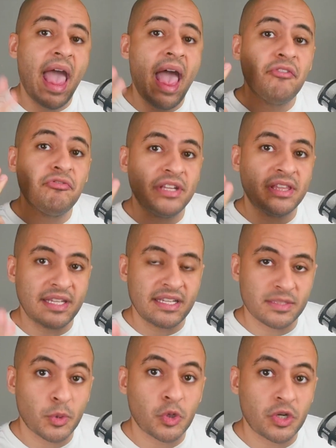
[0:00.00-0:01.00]
Everything
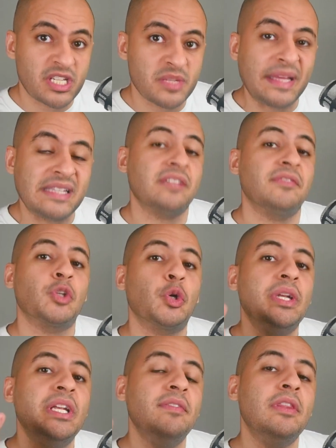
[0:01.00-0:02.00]
is more expensive.
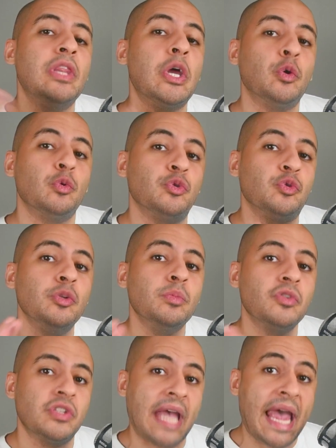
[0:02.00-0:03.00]
So even though
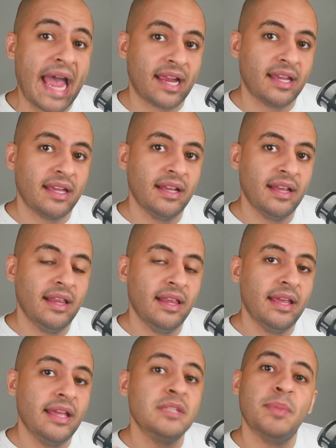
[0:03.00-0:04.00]
Zoomer Zach
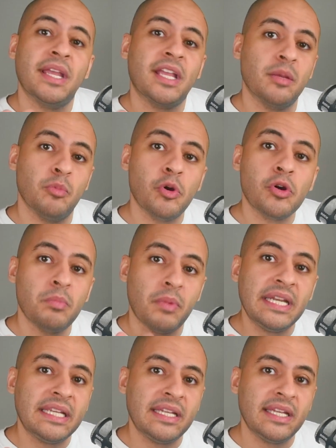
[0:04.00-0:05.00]
is making more
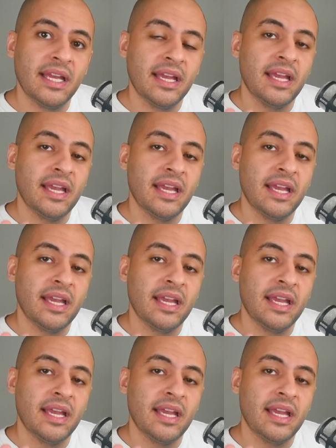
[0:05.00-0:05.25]
money